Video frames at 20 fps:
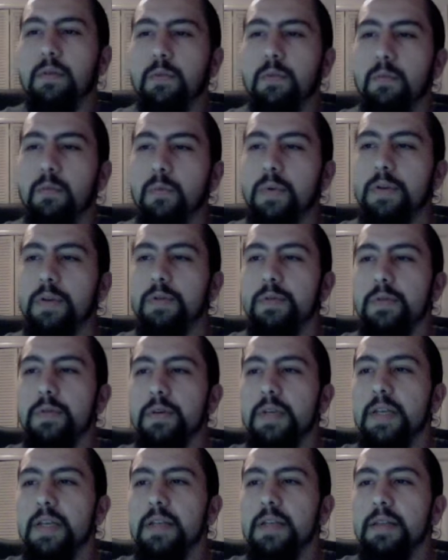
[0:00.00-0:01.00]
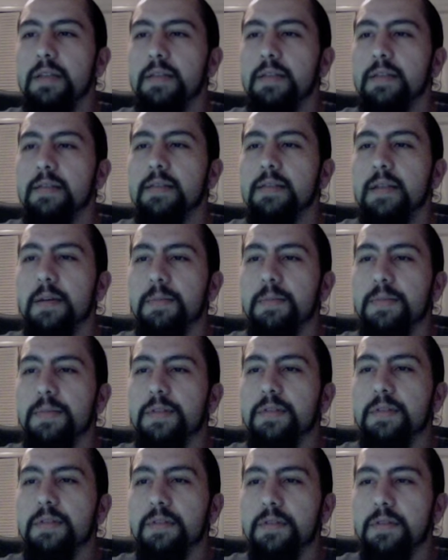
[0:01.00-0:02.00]
When you look at the
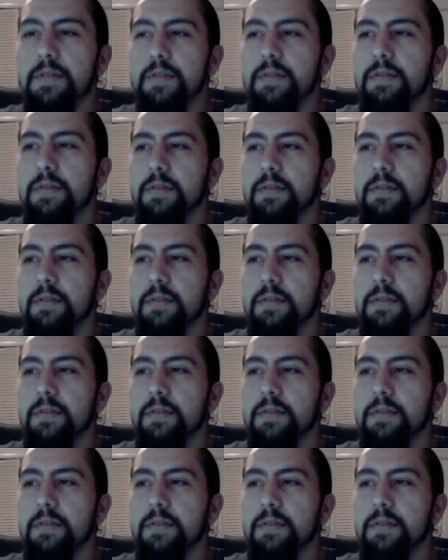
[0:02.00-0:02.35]
deceptions,